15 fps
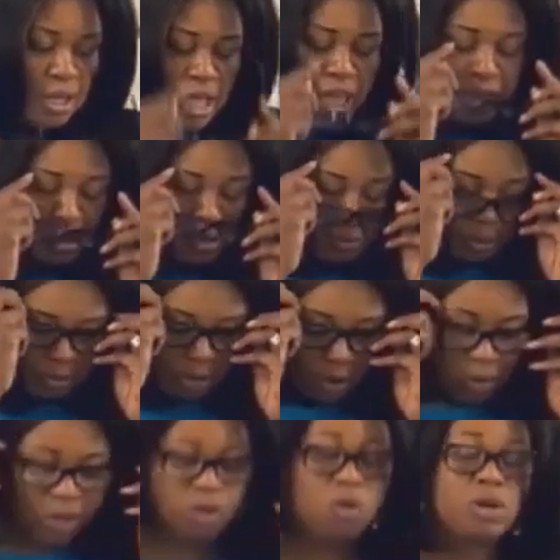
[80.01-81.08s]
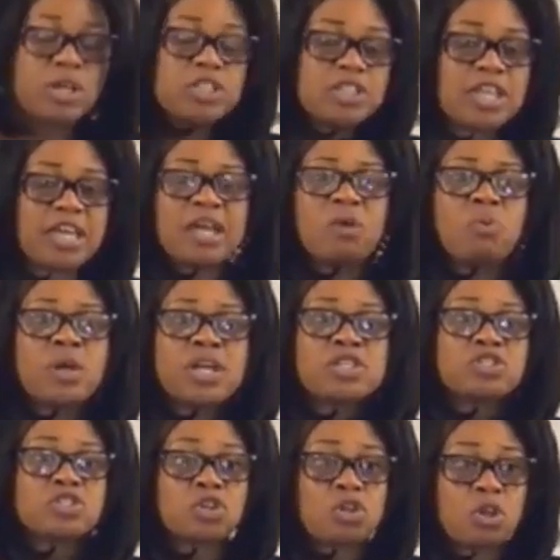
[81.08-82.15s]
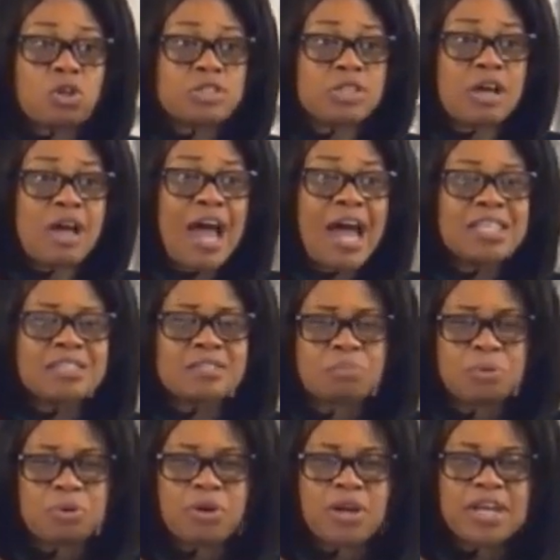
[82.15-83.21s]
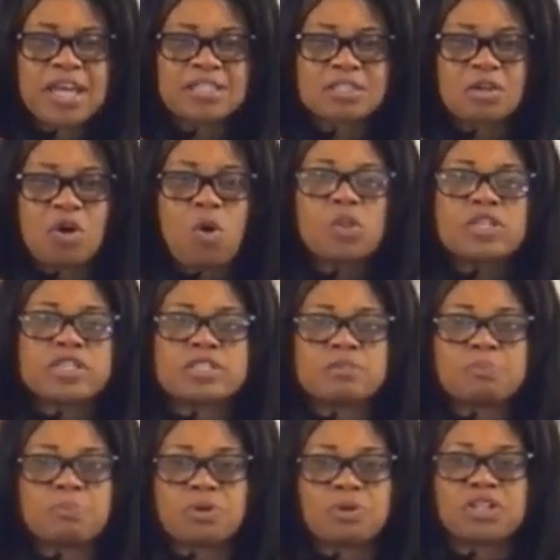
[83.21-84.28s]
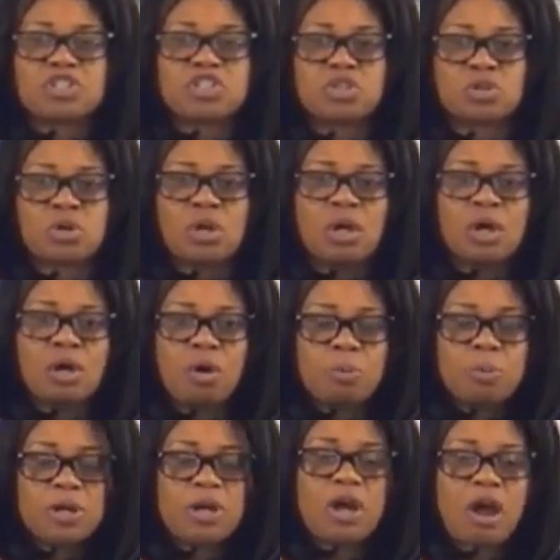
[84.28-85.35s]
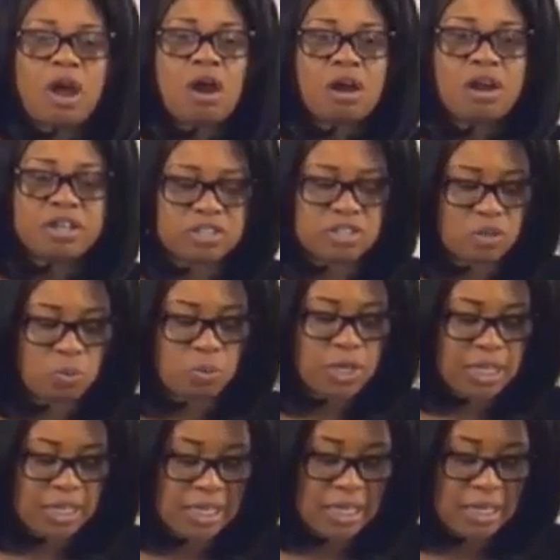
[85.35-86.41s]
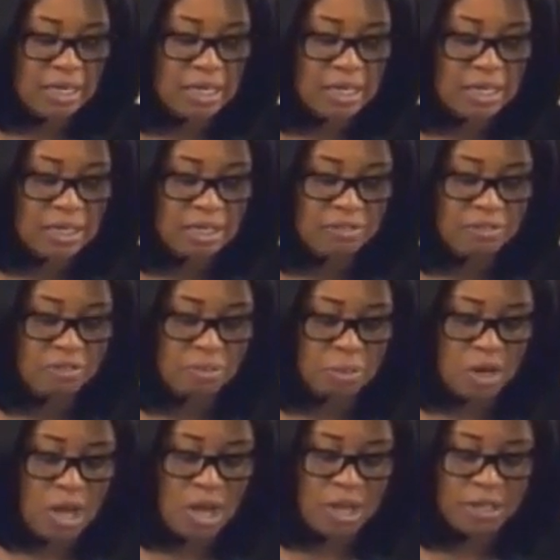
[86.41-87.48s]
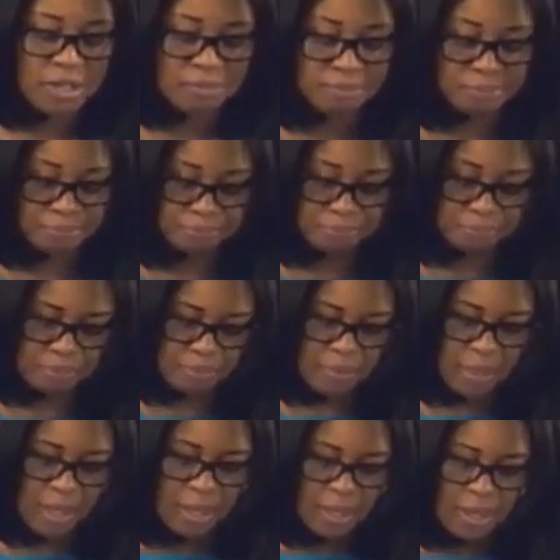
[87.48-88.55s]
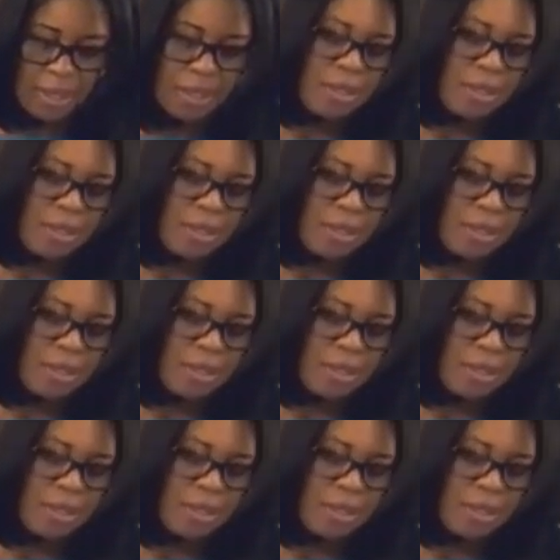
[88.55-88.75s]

and before we go into that, I want us to close our eyes and pray and ask the Holy Spirit to open our hearts so we can hear clearly from God. Amen.